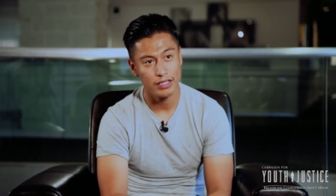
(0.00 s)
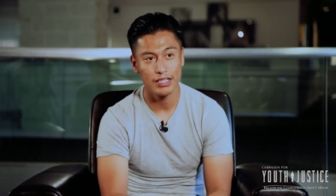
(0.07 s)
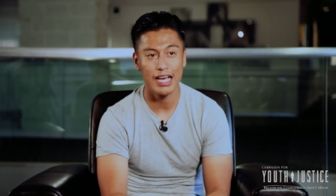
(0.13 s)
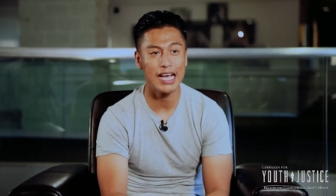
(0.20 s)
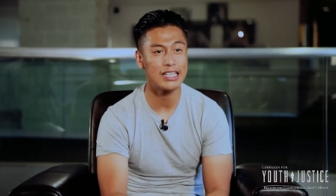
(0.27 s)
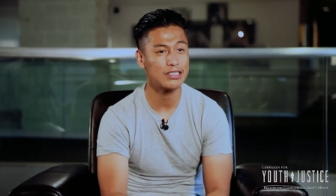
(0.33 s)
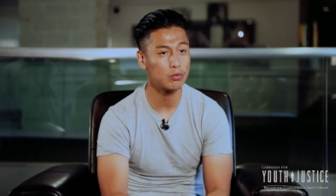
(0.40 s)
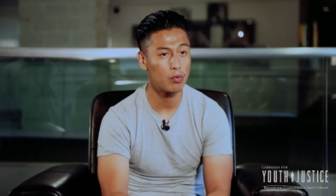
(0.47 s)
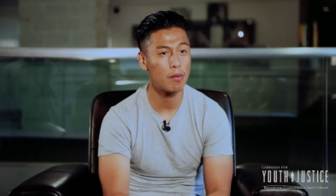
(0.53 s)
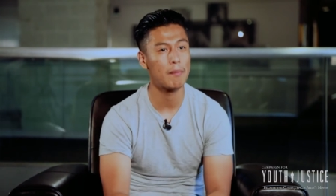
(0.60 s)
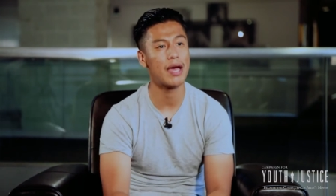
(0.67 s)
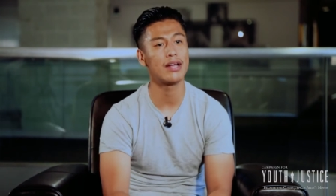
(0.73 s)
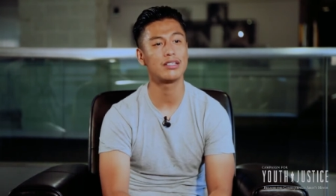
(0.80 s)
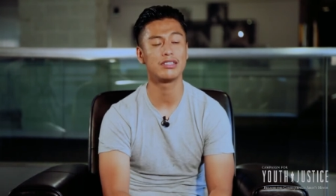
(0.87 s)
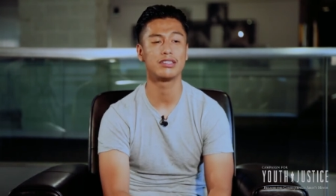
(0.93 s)
That's what
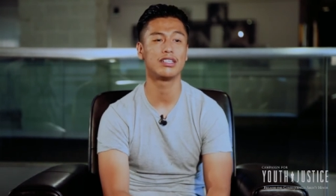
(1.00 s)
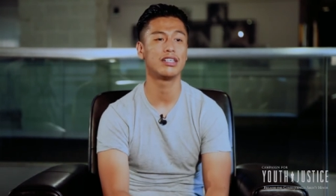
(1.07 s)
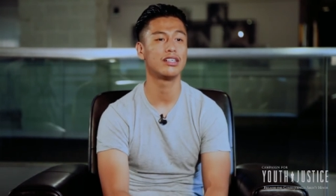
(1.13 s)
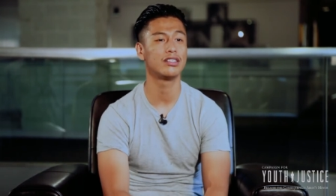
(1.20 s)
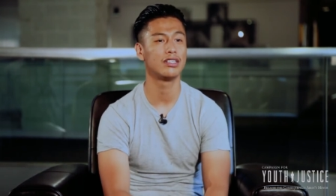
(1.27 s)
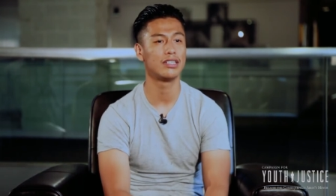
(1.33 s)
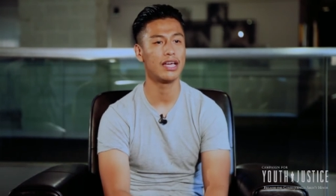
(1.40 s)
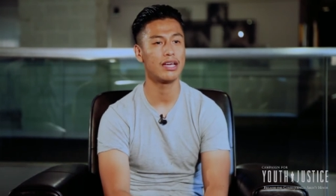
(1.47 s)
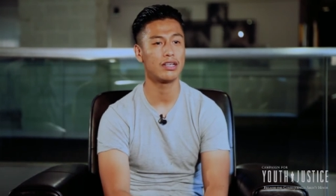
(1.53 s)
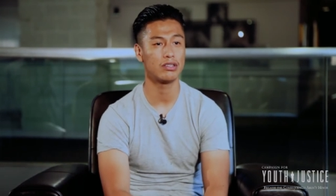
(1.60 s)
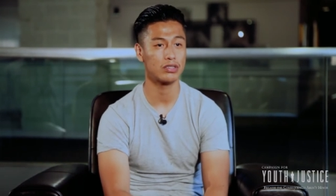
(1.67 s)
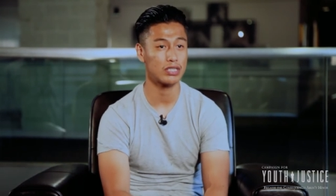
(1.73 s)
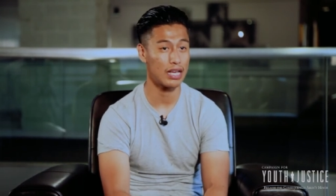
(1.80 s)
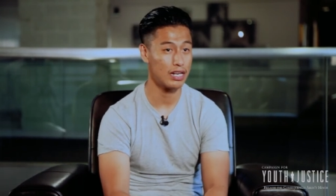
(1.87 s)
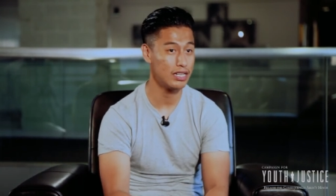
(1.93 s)
matters at the end of the day,
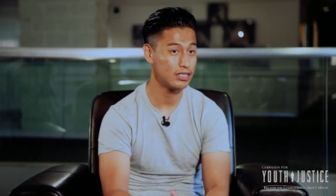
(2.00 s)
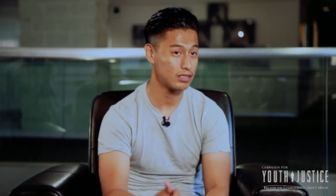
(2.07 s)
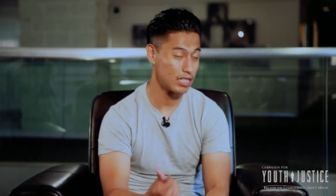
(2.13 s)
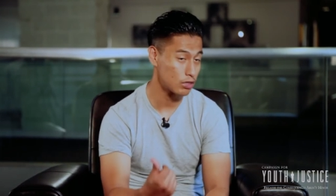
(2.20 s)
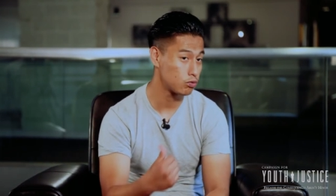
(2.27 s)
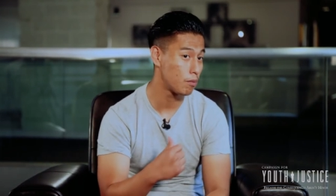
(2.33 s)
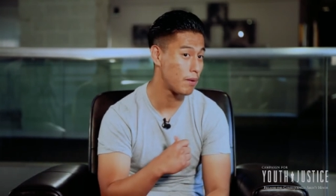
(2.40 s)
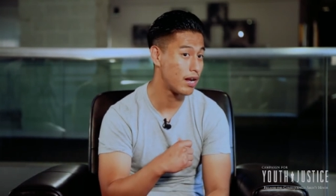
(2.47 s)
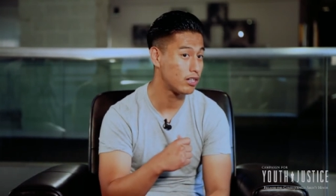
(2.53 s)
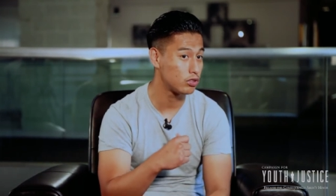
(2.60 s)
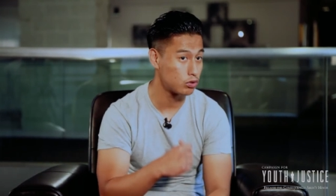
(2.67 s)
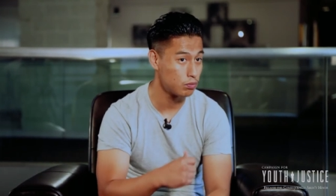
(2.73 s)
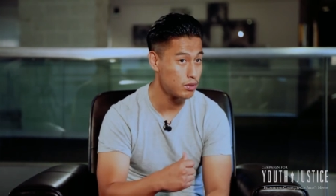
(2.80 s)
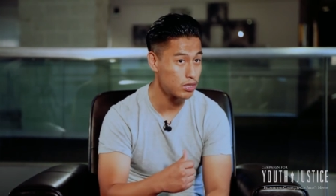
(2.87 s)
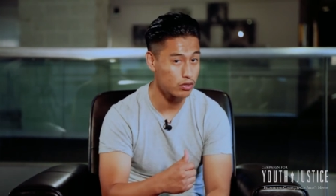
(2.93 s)
because at least that's what mattered
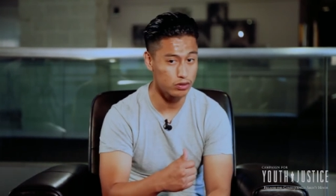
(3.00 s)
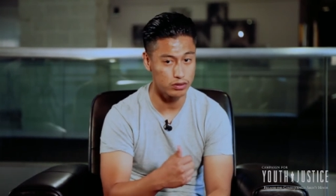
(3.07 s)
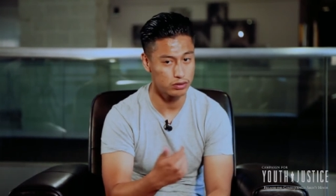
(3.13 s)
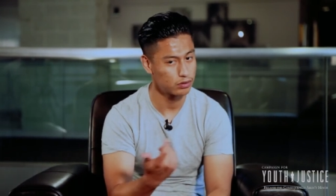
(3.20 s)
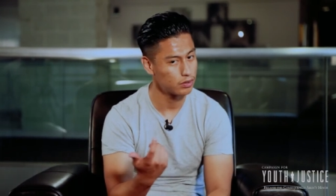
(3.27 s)
to me, because